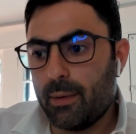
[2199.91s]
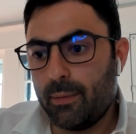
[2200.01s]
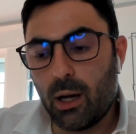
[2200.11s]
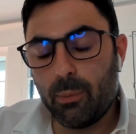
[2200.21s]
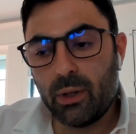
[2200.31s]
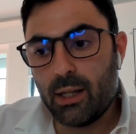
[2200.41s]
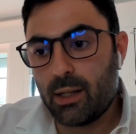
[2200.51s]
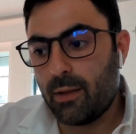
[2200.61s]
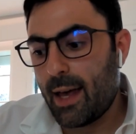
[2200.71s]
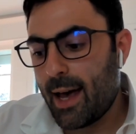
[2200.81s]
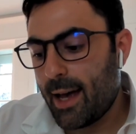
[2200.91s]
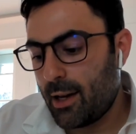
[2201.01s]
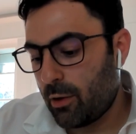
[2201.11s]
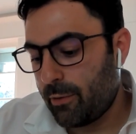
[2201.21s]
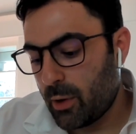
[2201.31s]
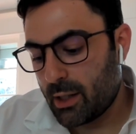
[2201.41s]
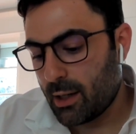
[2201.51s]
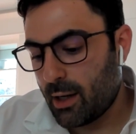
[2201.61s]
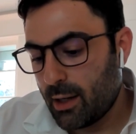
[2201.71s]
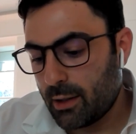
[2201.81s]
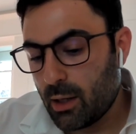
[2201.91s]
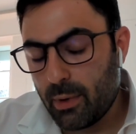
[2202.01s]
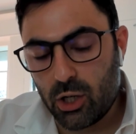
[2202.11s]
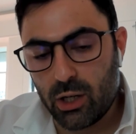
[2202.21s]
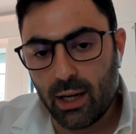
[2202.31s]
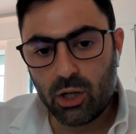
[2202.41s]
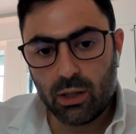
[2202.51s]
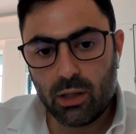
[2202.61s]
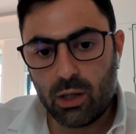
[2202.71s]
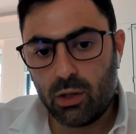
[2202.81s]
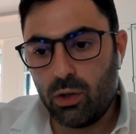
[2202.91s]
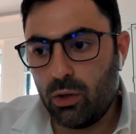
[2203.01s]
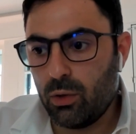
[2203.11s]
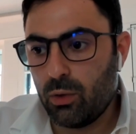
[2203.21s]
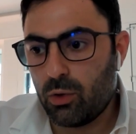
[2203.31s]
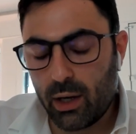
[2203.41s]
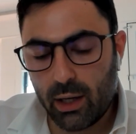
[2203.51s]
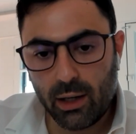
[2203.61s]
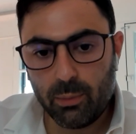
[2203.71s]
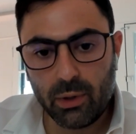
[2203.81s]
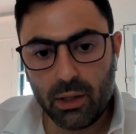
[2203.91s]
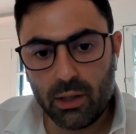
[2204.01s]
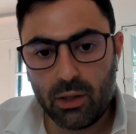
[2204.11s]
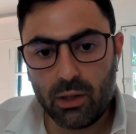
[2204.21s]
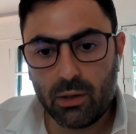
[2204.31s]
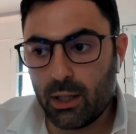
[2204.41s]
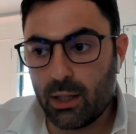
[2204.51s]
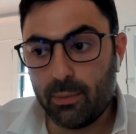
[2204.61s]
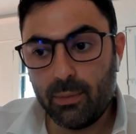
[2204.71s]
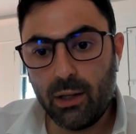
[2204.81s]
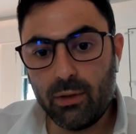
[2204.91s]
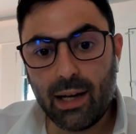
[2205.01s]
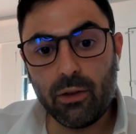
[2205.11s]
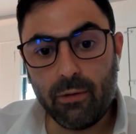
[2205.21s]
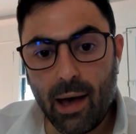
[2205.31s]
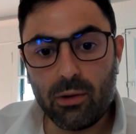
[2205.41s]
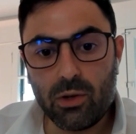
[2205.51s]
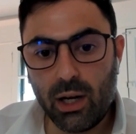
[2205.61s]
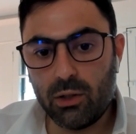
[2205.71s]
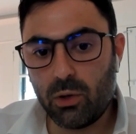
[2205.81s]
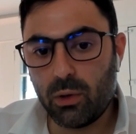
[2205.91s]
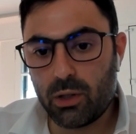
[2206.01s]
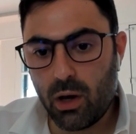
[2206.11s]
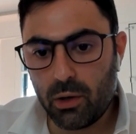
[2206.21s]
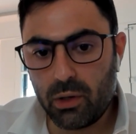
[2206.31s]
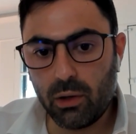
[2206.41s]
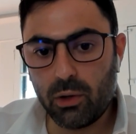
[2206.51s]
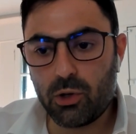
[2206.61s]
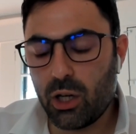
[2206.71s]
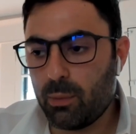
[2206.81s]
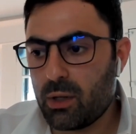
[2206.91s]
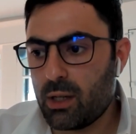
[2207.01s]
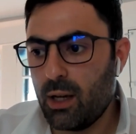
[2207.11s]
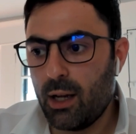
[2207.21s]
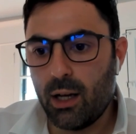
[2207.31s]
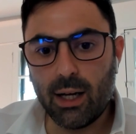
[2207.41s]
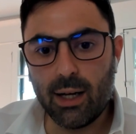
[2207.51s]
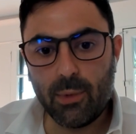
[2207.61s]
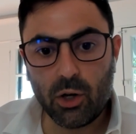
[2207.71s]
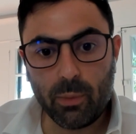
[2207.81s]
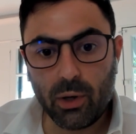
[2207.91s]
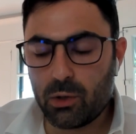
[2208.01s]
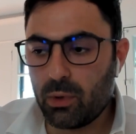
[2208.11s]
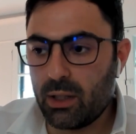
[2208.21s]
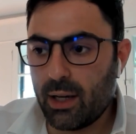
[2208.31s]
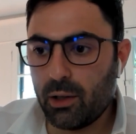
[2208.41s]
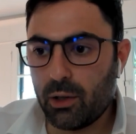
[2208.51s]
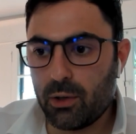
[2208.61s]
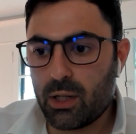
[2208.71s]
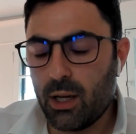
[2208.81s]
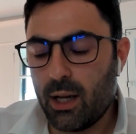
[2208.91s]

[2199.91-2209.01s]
companies that are focused on combustion engines to trucking companies, even down the value chain towards auto dealerships, auto parts retailers.